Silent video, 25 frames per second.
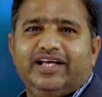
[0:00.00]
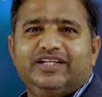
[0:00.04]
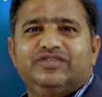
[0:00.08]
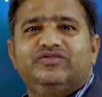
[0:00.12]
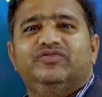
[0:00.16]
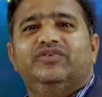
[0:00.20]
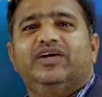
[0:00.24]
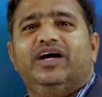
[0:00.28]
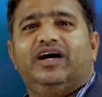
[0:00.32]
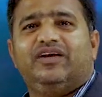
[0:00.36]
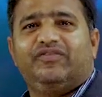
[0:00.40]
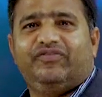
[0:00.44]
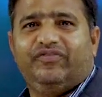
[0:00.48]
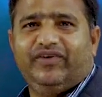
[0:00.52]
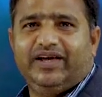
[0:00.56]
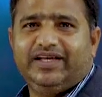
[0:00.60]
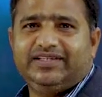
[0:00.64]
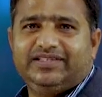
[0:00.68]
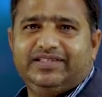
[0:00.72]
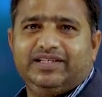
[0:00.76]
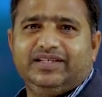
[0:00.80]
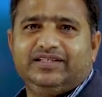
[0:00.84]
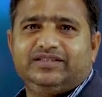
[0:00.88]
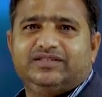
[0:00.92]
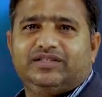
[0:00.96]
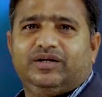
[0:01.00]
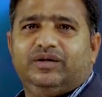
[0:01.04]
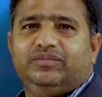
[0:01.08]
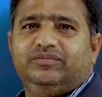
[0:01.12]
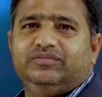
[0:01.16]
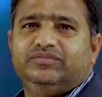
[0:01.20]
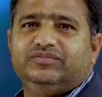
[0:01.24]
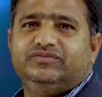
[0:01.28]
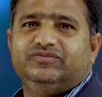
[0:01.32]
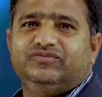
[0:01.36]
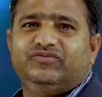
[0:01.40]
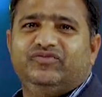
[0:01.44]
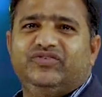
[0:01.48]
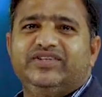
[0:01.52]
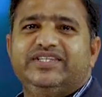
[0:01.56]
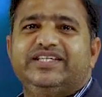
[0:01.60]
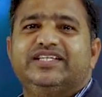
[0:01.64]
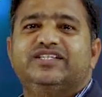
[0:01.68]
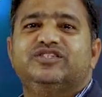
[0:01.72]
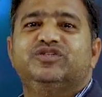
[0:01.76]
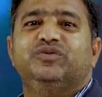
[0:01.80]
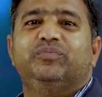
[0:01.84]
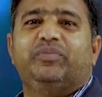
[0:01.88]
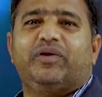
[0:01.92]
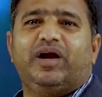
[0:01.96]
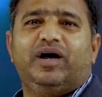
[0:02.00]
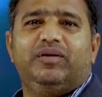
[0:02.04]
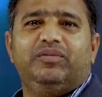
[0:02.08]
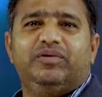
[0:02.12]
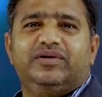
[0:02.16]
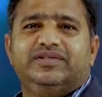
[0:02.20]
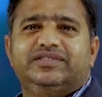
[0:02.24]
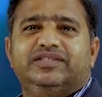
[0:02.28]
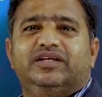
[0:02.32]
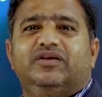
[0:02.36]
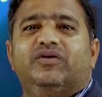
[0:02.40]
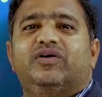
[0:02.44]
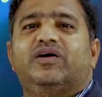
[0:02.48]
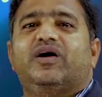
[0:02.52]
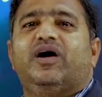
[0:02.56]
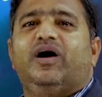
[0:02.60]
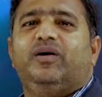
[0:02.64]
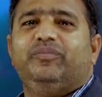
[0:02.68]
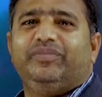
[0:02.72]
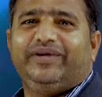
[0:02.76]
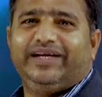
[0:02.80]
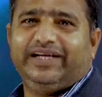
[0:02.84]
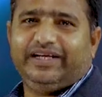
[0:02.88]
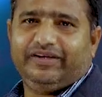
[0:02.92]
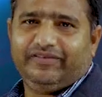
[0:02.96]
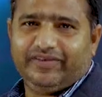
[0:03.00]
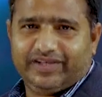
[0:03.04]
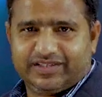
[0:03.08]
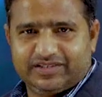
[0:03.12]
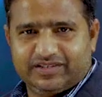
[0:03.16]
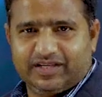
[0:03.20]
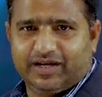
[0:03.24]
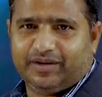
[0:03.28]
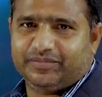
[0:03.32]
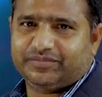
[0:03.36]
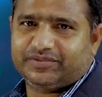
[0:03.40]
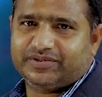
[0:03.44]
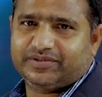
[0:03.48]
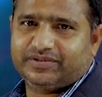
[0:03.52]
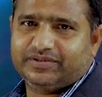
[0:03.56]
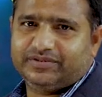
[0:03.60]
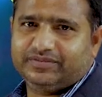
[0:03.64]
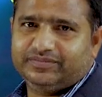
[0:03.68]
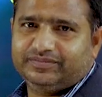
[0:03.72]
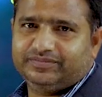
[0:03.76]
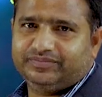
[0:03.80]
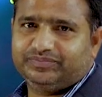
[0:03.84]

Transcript: we are facing some physics problems in our competitive exams.